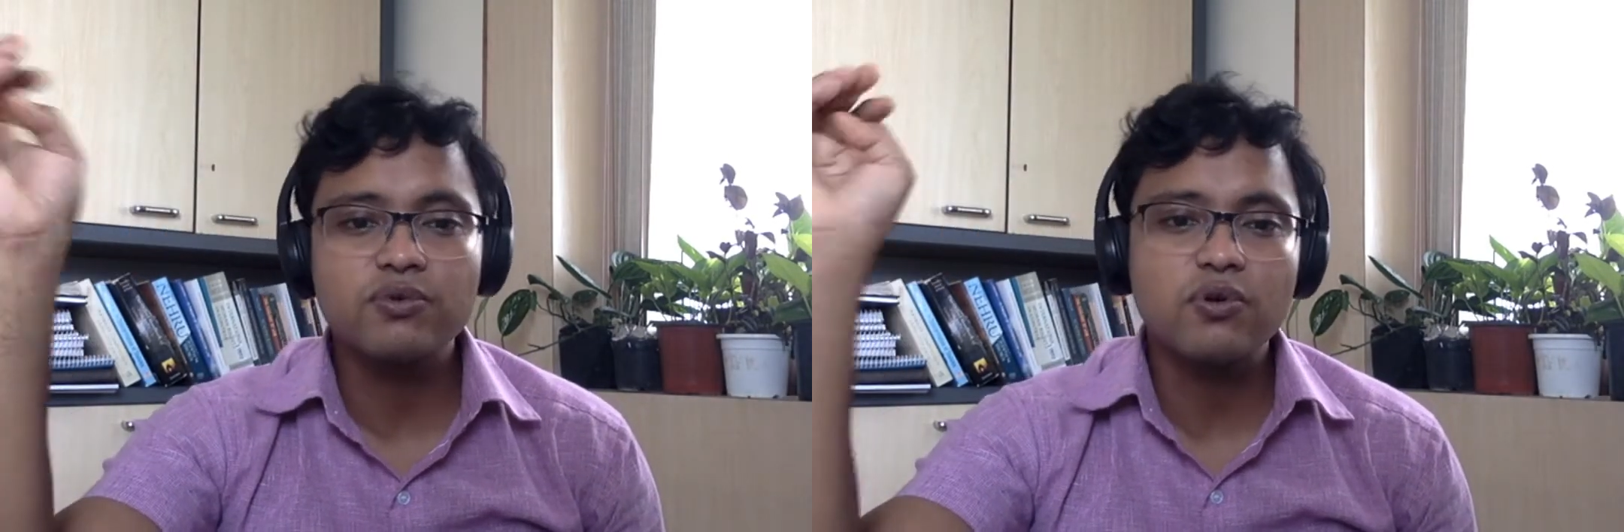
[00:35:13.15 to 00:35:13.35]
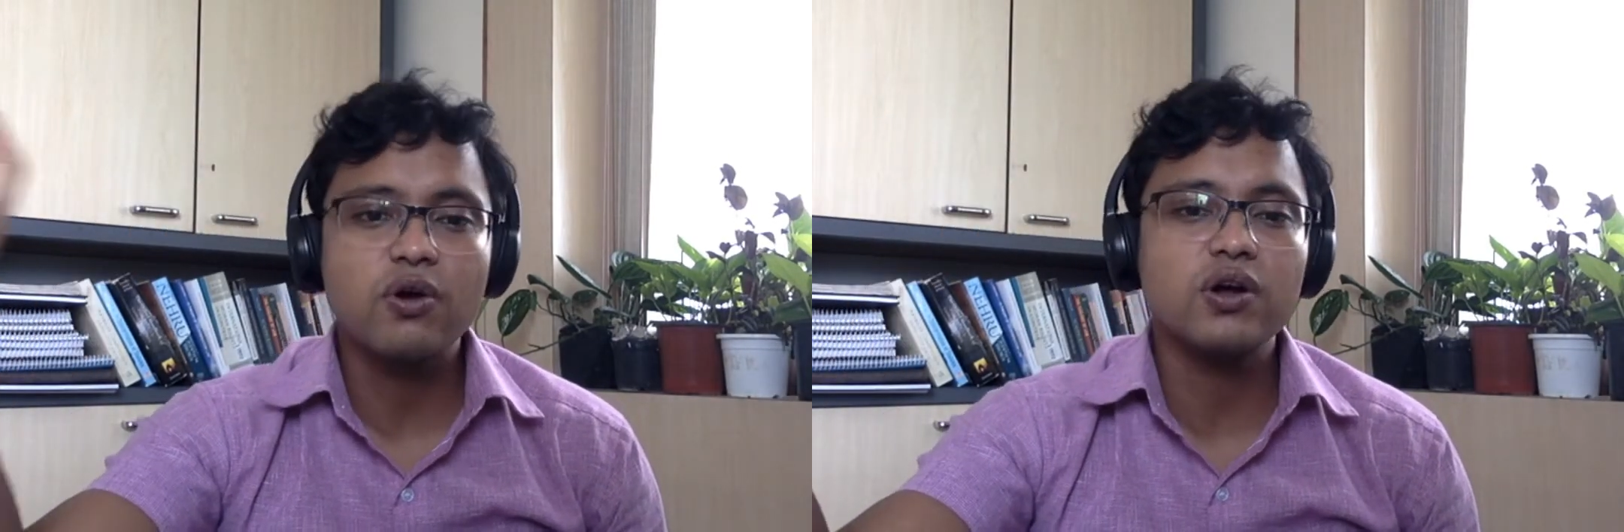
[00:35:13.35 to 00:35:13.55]

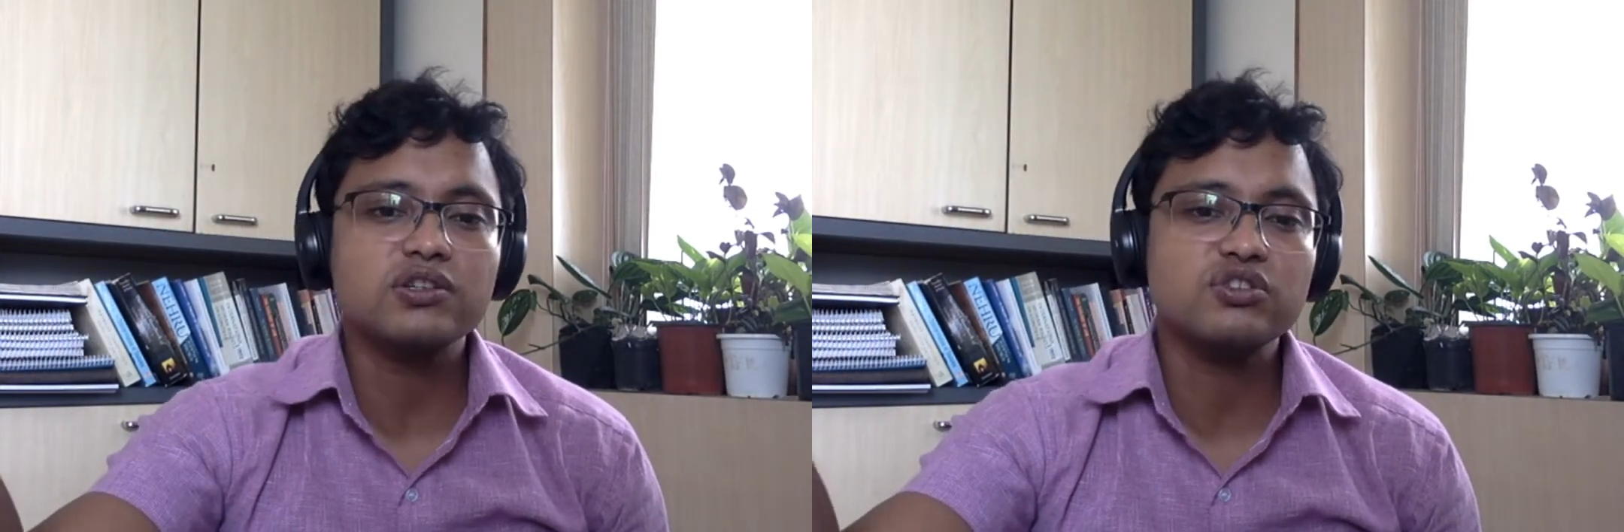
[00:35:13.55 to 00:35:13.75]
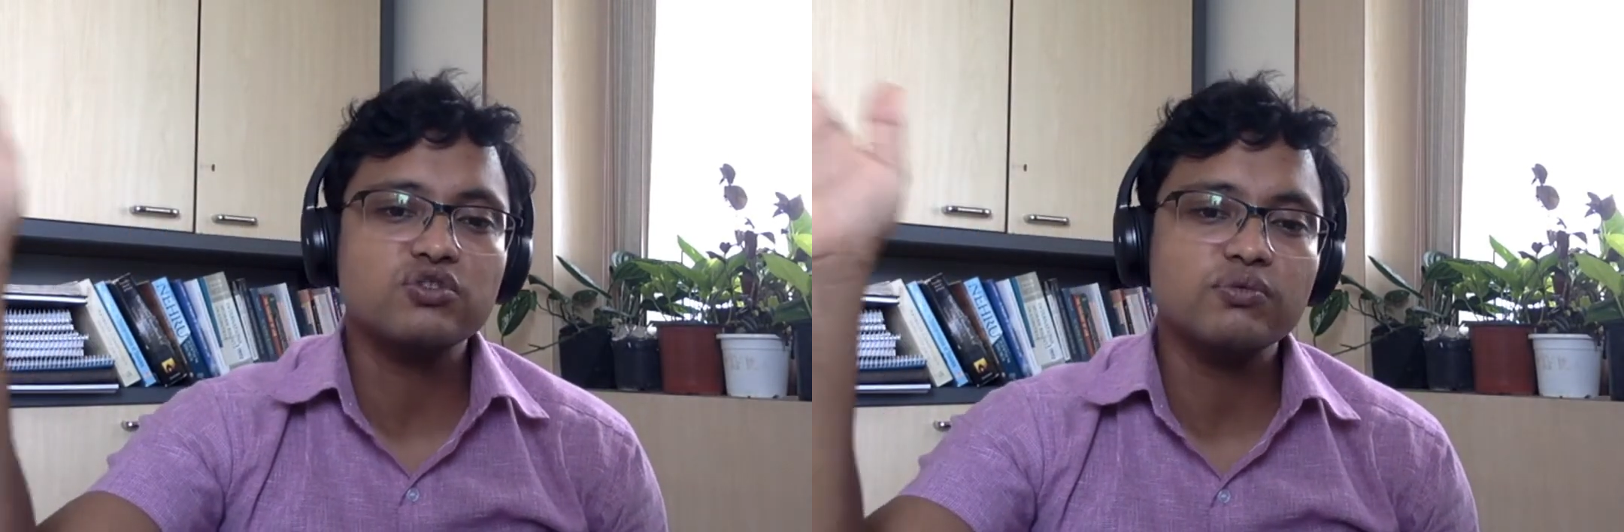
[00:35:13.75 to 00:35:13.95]

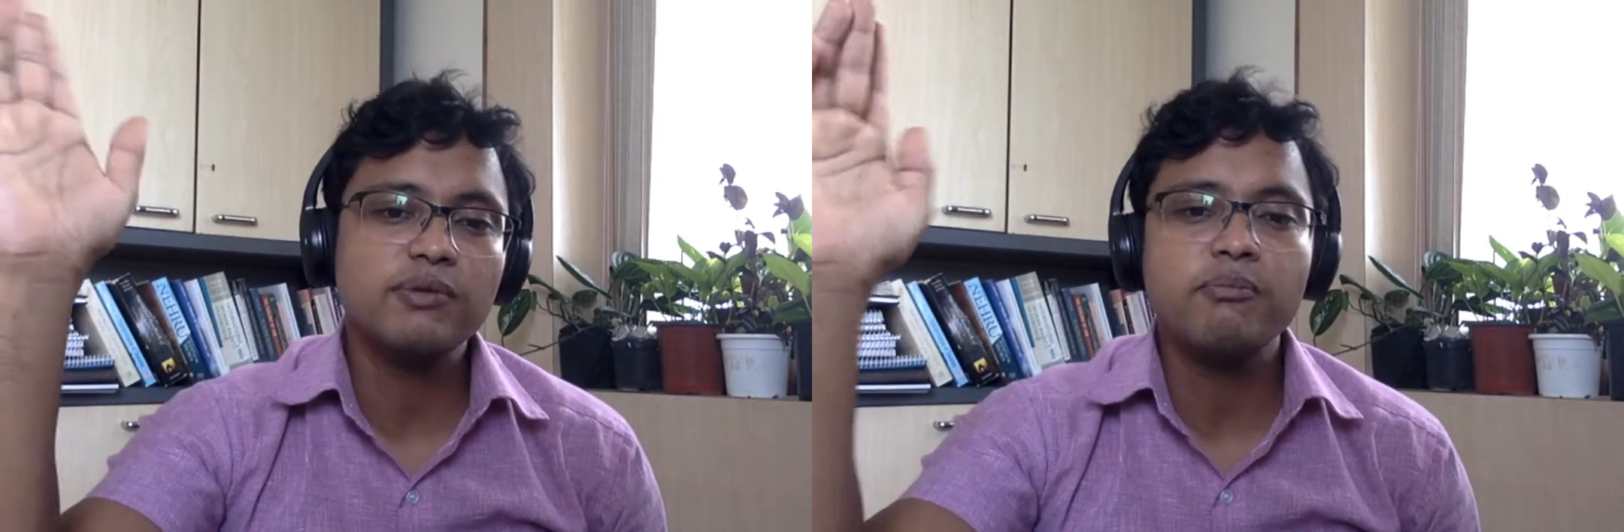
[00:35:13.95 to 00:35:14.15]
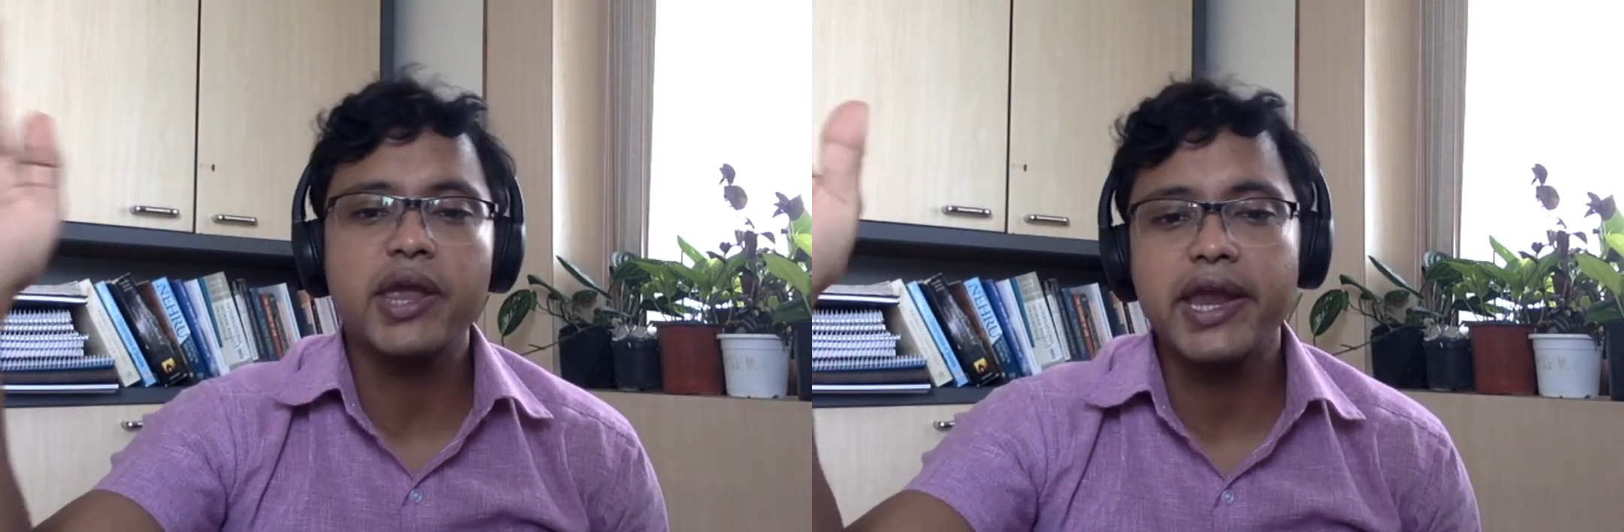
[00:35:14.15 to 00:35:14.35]
frauds to be
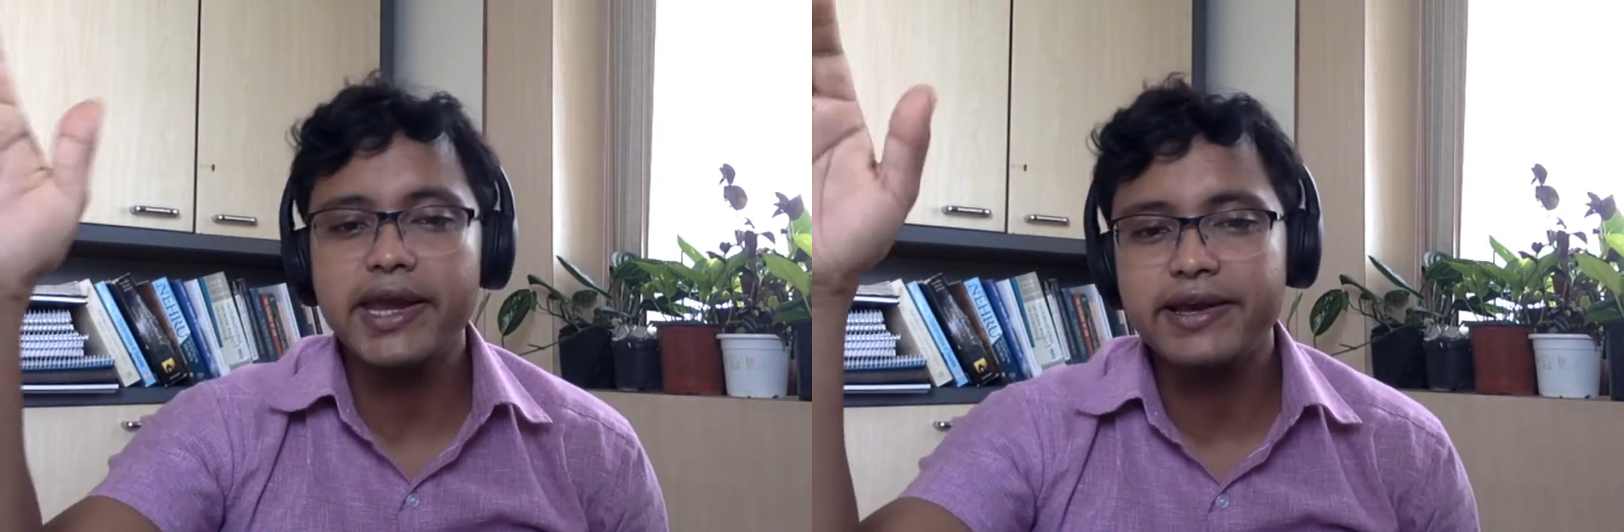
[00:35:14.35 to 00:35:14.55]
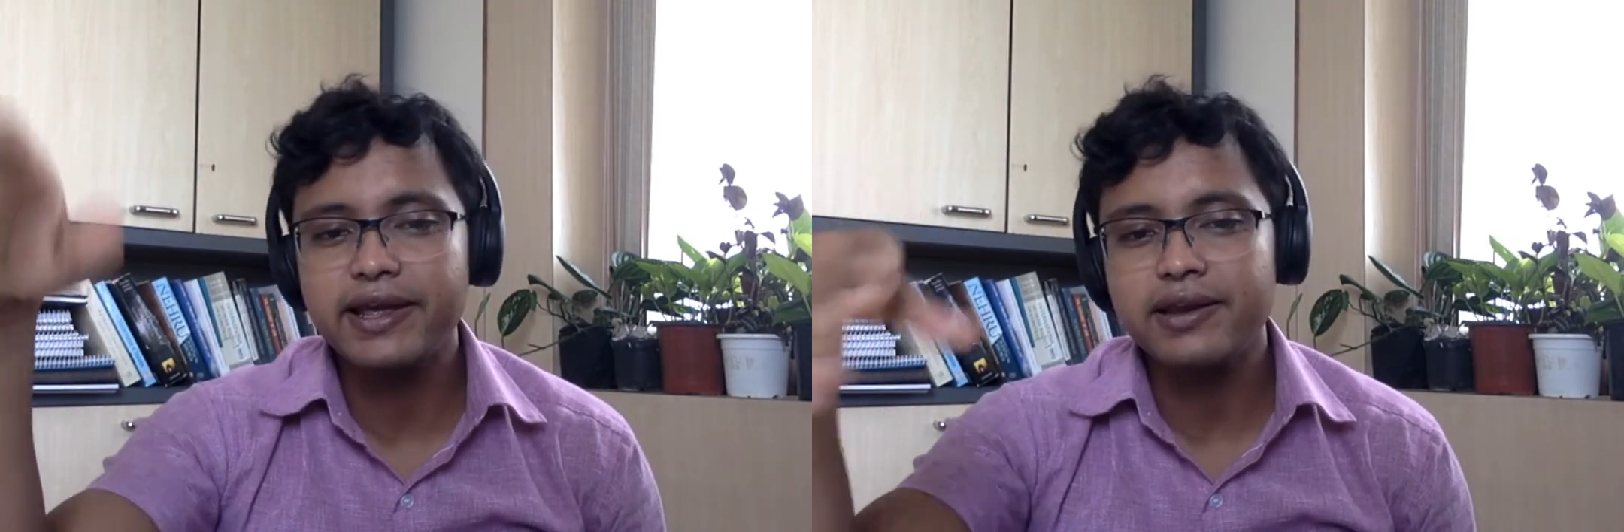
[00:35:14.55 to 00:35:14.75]

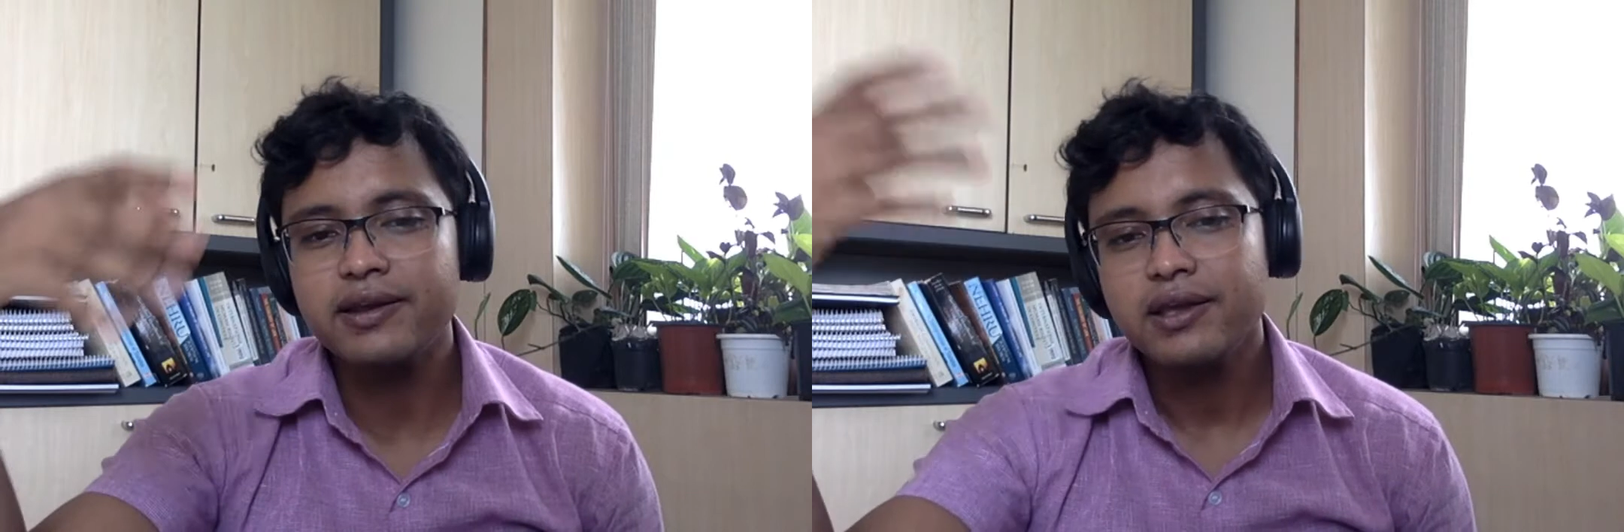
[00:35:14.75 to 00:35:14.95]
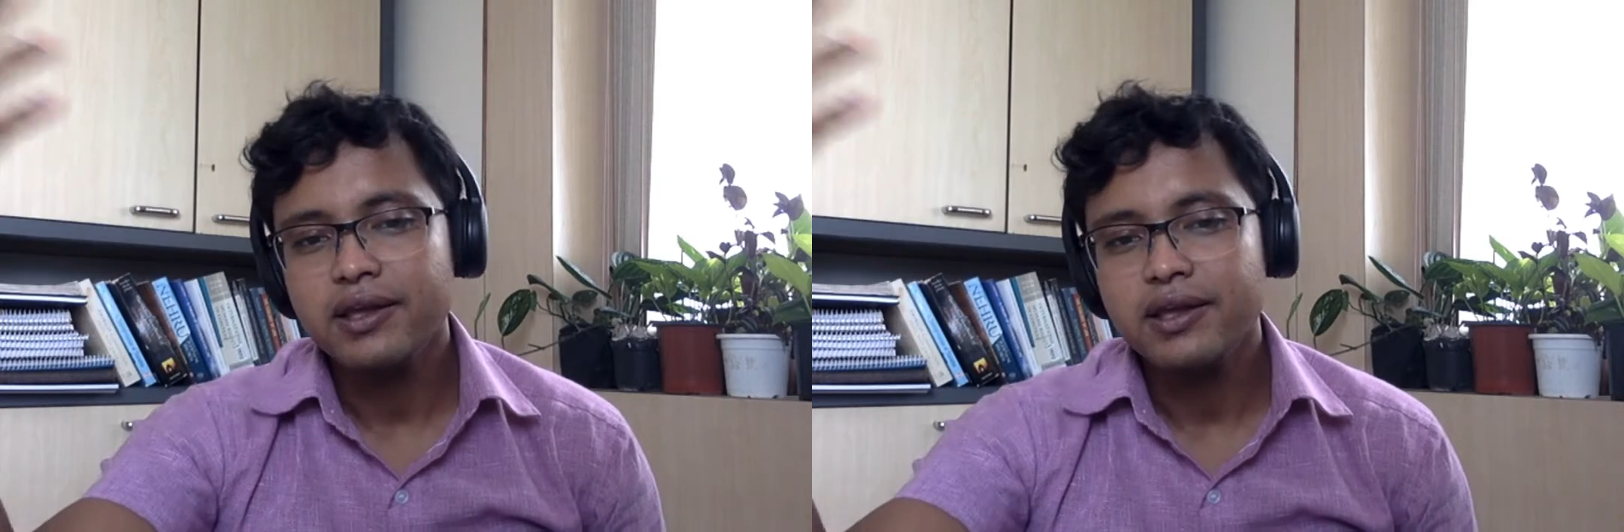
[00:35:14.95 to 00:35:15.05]
made and